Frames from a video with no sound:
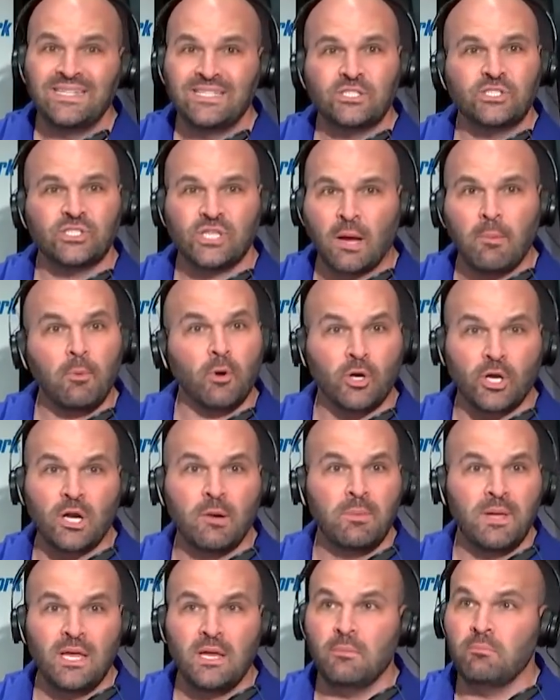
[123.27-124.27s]
Some are going
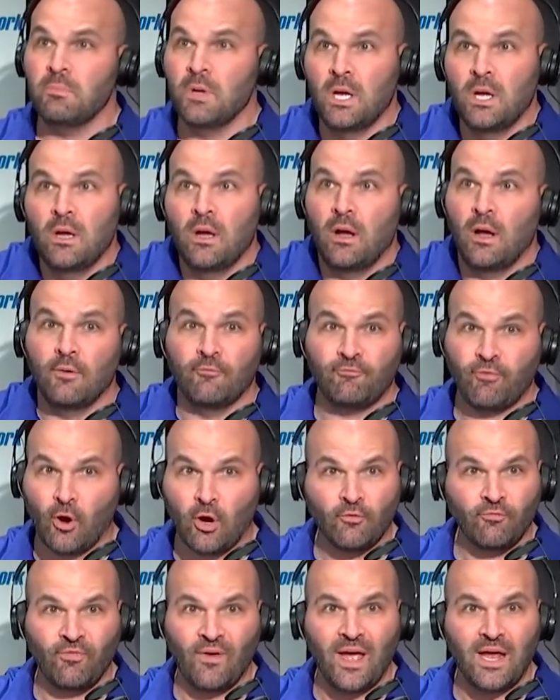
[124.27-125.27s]
to be
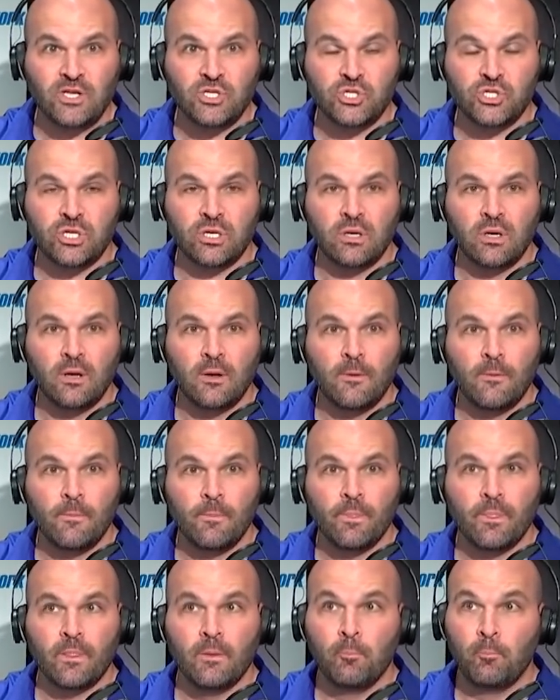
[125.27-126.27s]
far-fetched,
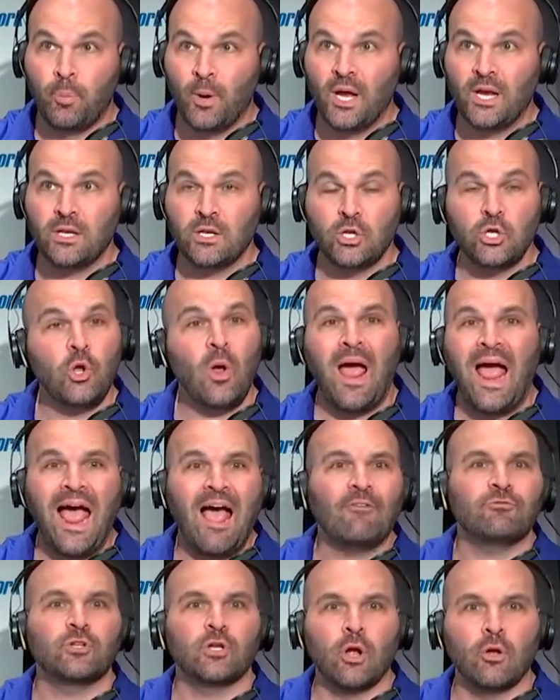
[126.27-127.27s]
but you
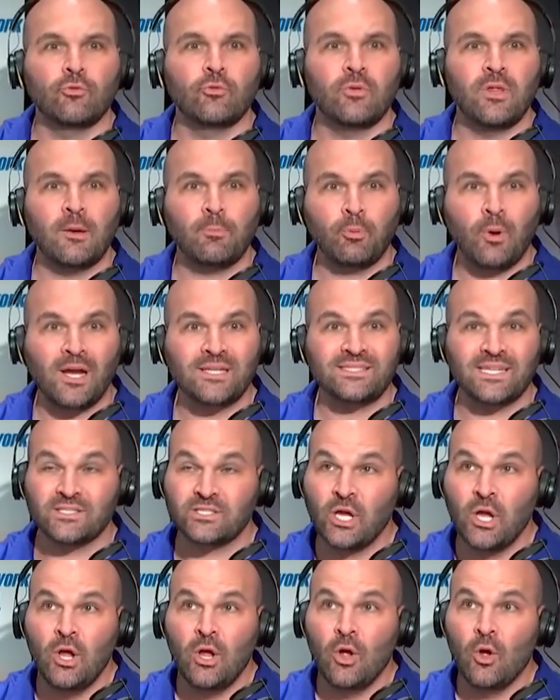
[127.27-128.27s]
have to go through that
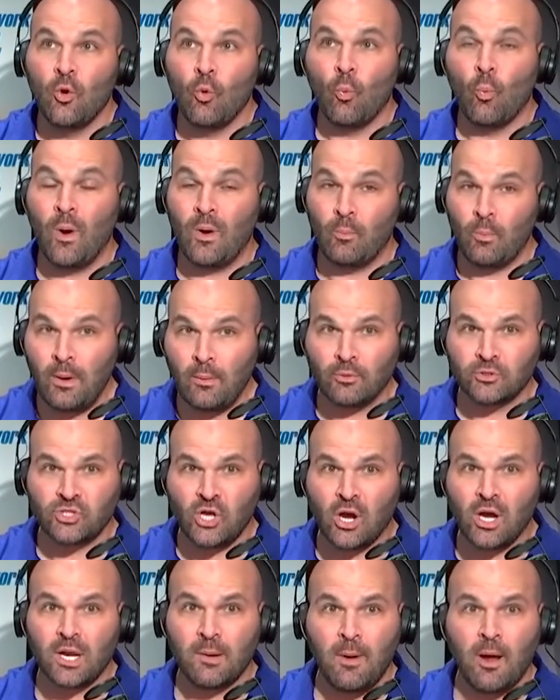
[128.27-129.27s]
process. When we were
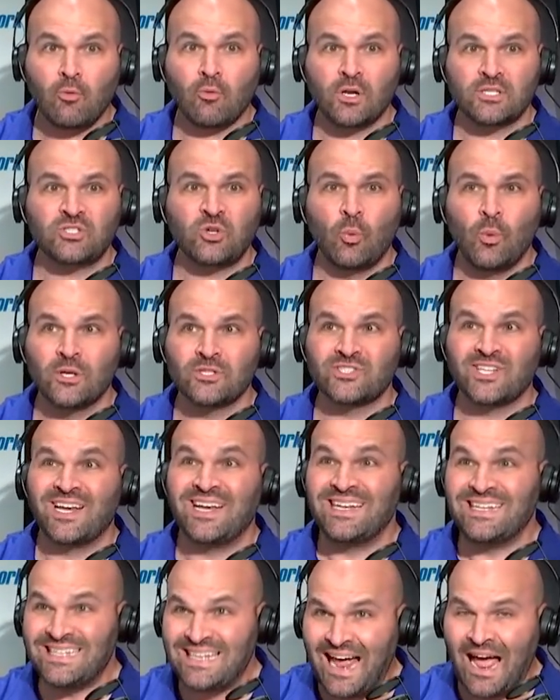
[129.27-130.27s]
talking about Russell
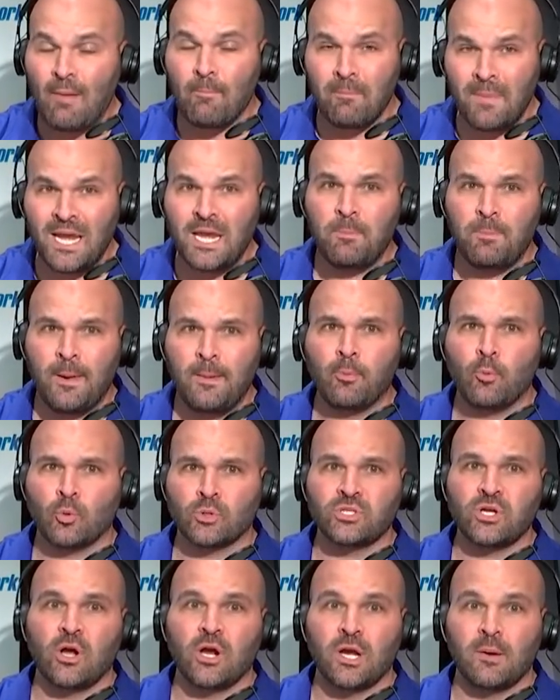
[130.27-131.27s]
Wilson, not many people
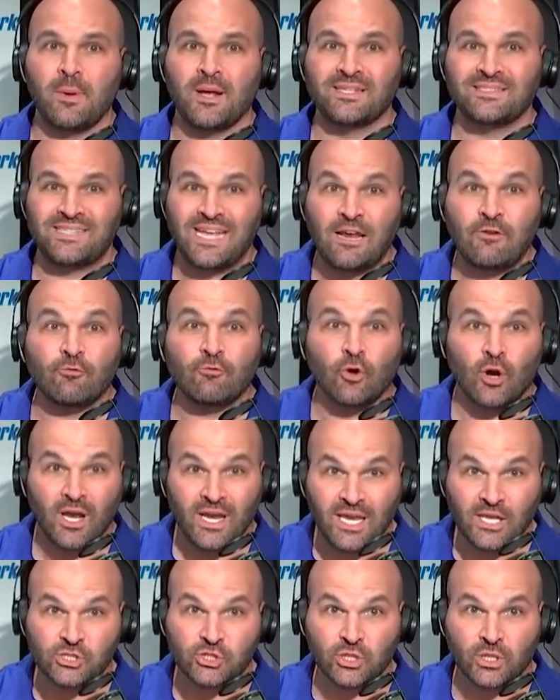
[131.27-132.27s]
were talking about Denver
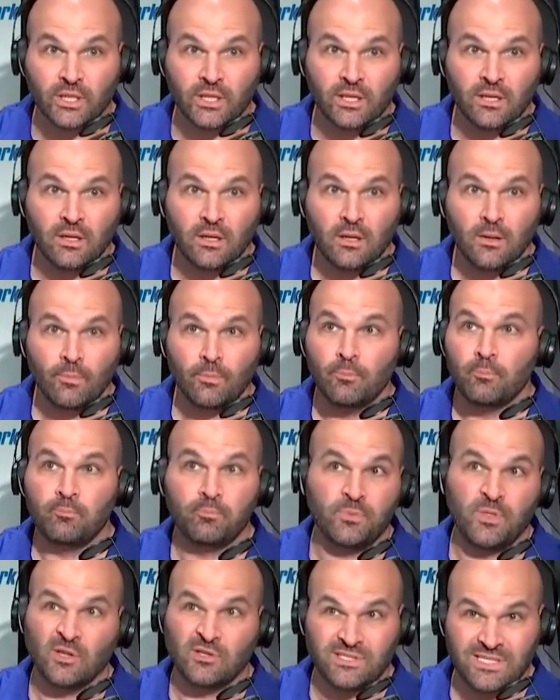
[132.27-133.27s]
initially.
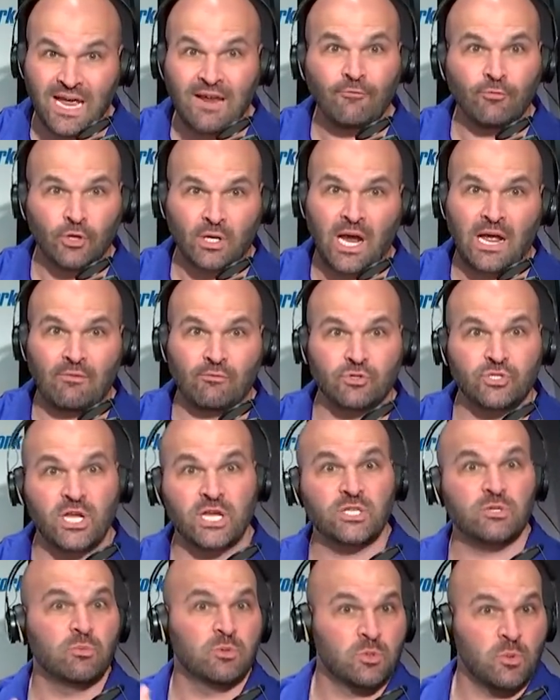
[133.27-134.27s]
The Denver
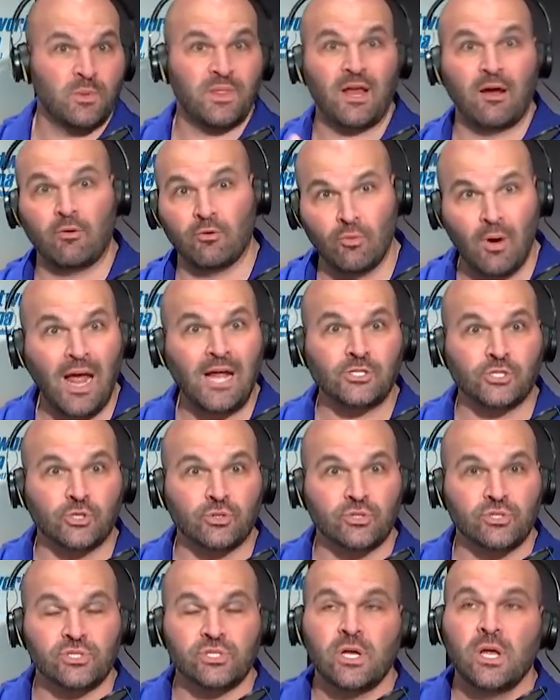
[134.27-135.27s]
conversation was with Aaron
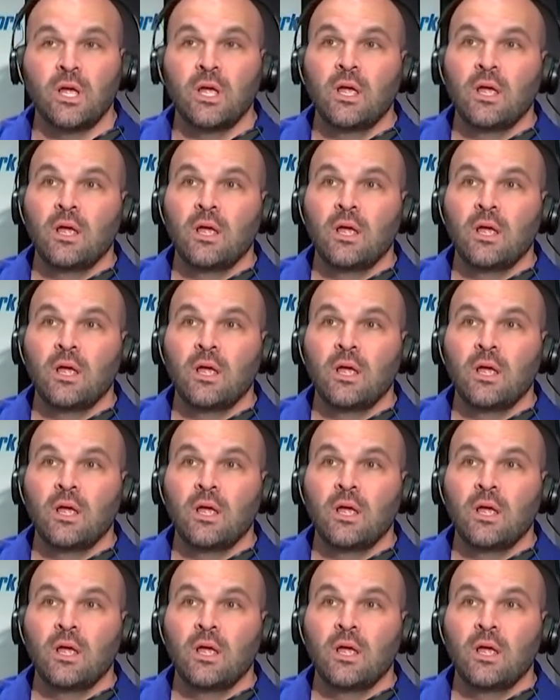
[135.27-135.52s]
Rodgers.